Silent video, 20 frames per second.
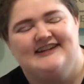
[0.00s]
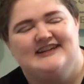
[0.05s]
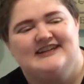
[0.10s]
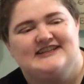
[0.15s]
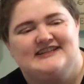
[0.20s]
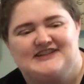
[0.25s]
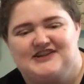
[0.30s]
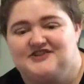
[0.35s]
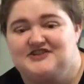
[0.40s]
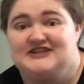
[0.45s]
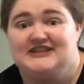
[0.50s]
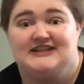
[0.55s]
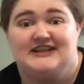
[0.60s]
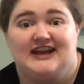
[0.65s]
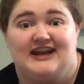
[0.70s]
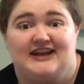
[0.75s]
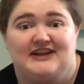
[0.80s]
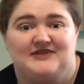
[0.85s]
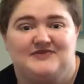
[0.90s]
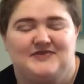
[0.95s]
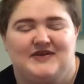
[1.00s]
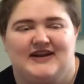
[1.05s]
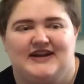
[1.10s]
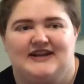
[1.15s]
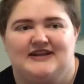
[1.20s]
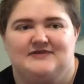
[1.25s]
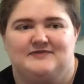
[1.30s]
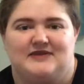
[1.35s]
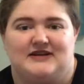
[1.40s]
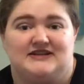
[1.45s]
So today,
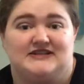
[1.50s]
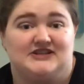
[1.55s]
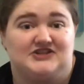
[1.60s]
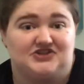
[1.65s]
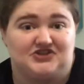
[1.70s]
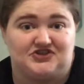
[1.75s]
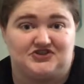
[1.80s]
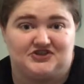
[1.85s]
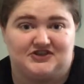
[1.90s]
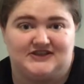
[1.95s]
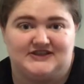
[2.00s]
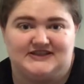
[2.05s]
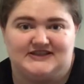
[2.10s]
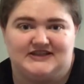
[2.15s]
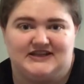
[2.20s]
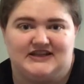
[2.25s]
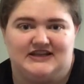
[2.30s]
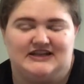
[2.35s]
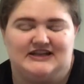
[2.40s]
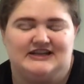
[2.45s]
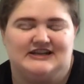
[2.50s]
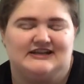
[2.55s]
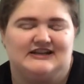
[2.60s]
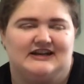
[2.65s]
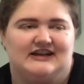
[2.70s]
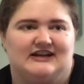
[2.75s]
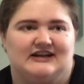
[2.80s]
my sister drinks tea.